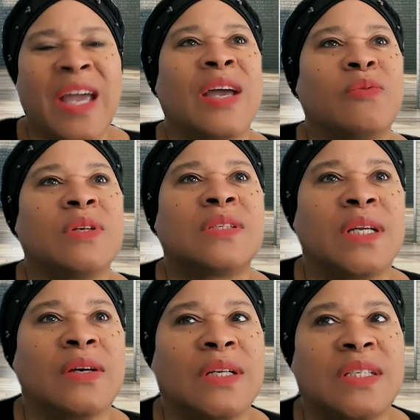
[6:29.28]
It was
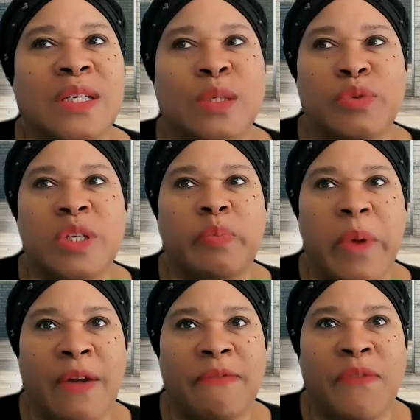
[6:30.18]
still a
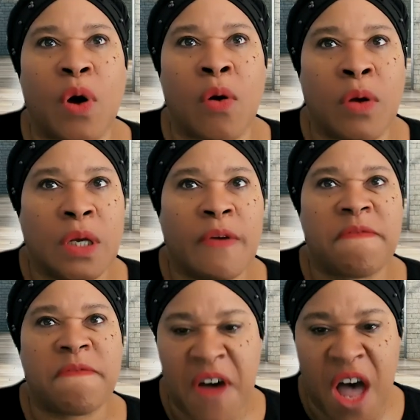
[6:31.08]
disrespectful,
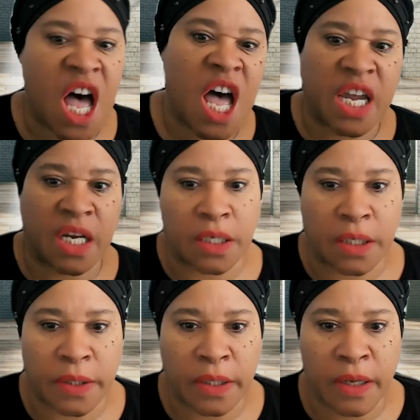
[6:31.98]
fine,
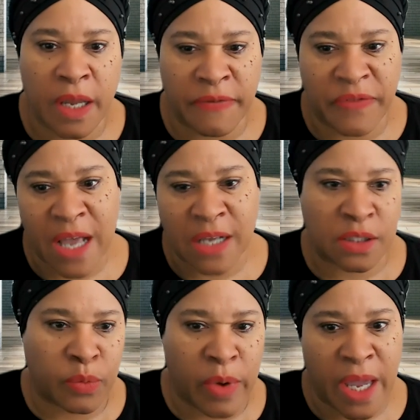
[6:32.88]
if that's
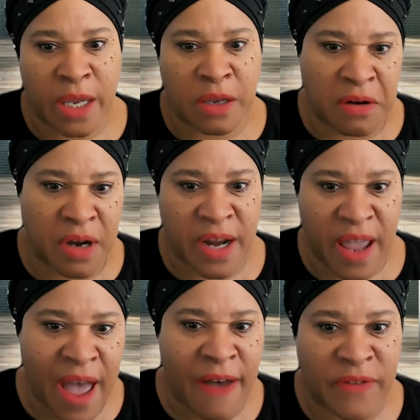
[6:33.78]
the way you're going to
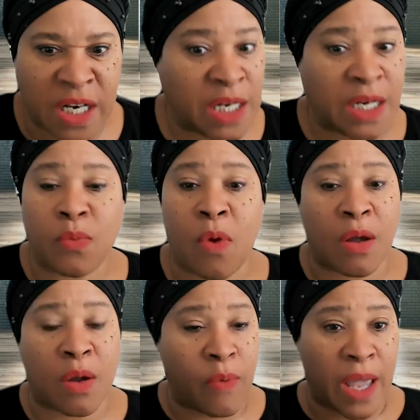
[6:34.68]
have it. He didn't
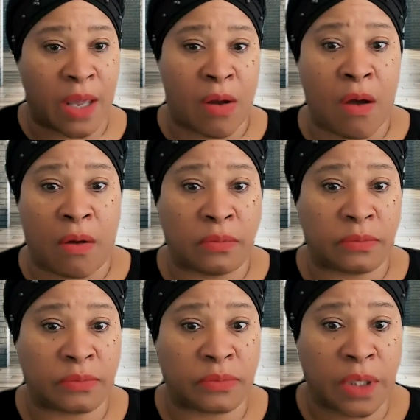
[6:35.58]
walk away at all.
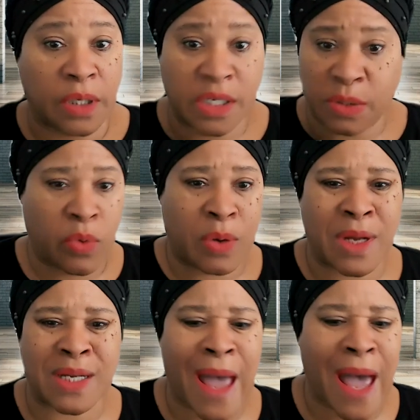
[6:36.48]
Because
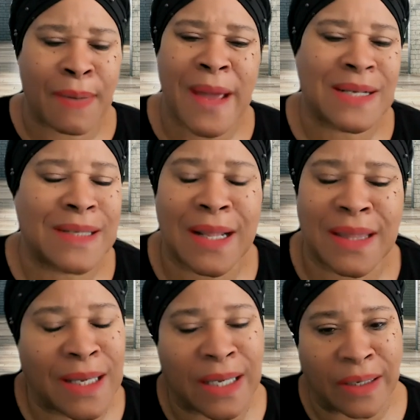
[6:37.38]
what Adam has
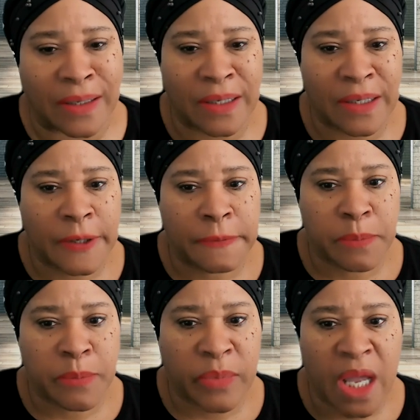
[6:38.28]
nothing.
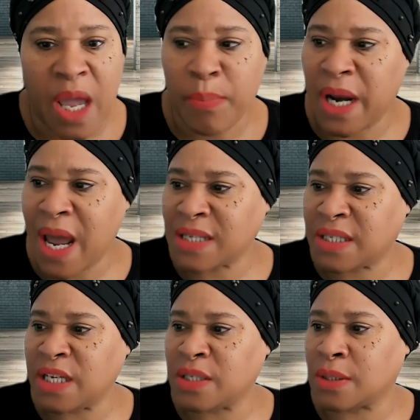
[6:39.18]
But as
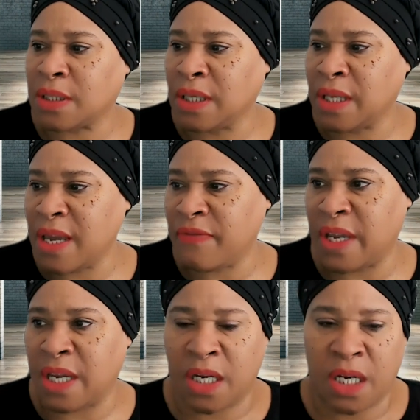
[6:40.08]
he's
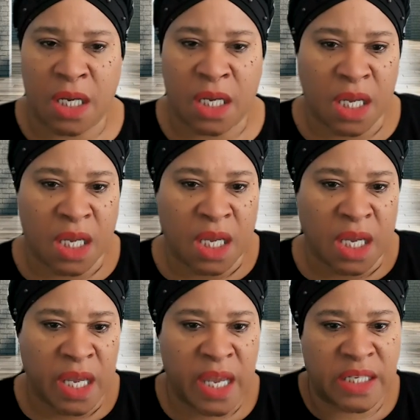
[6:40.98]
leaving,
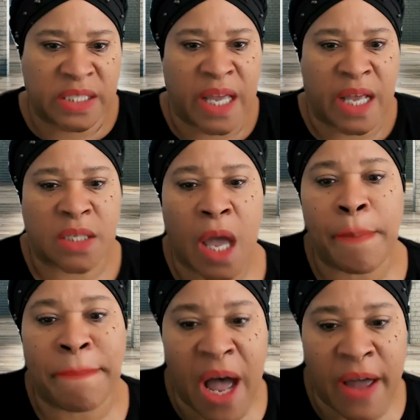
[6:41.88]
he says,
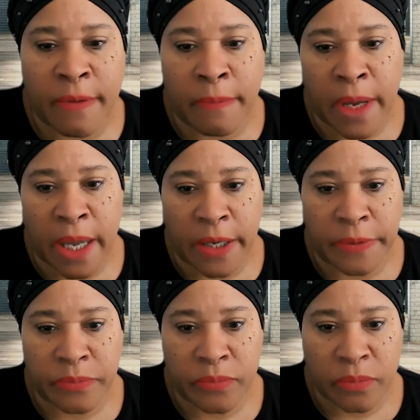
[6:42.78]
by the way,